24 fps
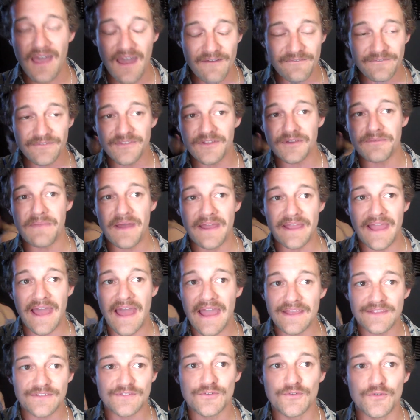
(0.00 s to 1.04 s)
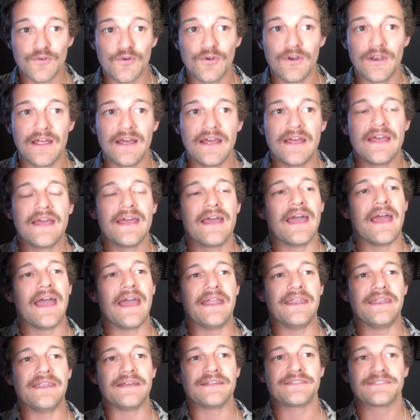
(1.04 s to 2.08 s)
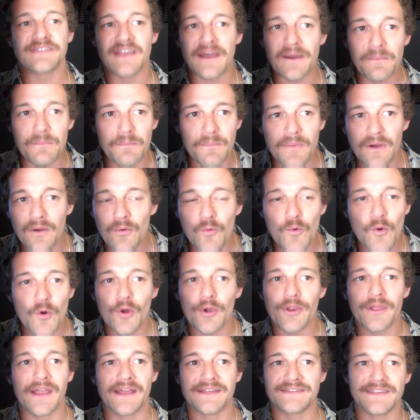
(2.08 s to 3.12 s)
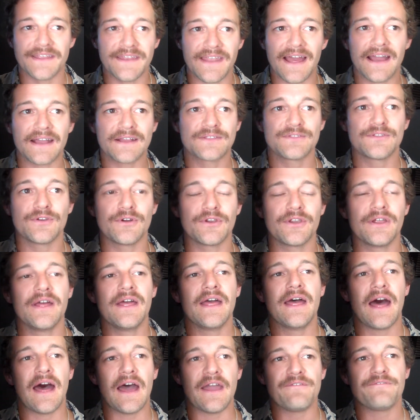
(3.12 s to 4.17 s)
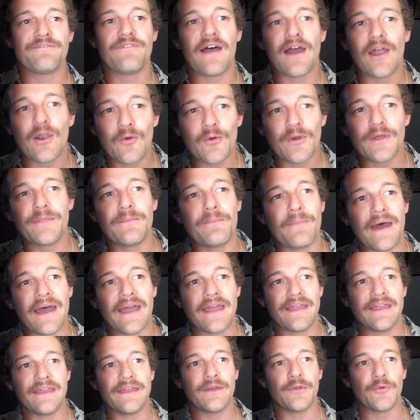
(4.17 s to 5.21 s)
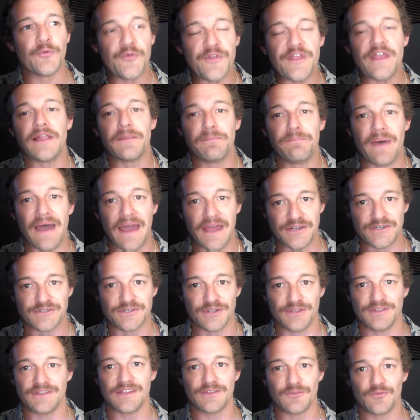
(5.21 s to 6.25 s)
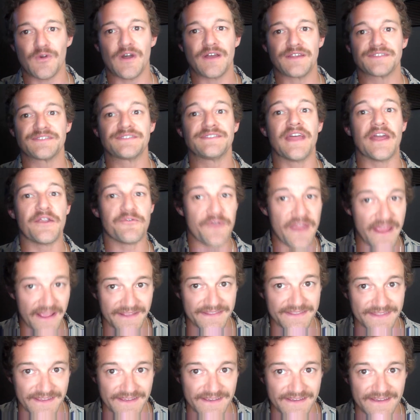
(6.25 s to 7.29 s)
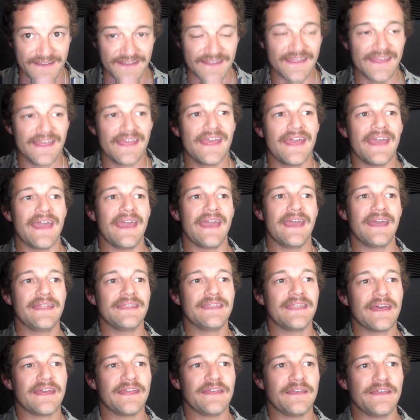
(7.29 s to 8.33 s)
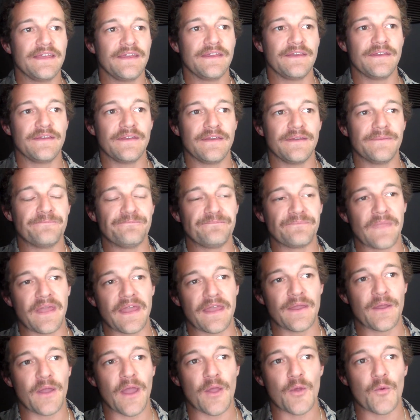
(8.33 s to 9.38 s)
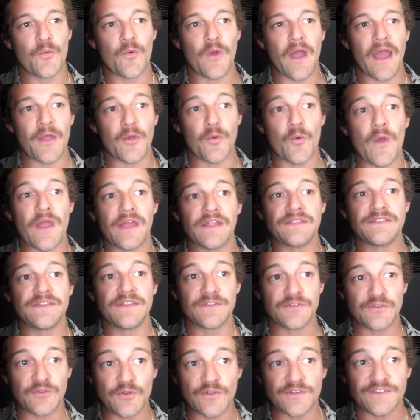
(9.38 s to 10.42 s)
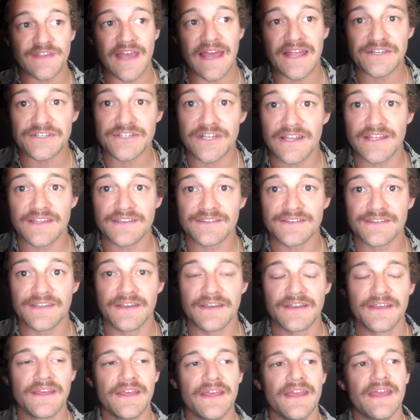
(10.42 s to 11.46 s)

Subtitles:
after my high school and some work as an actor, I followed my real passion, that was directing. And I went to Los Angeles,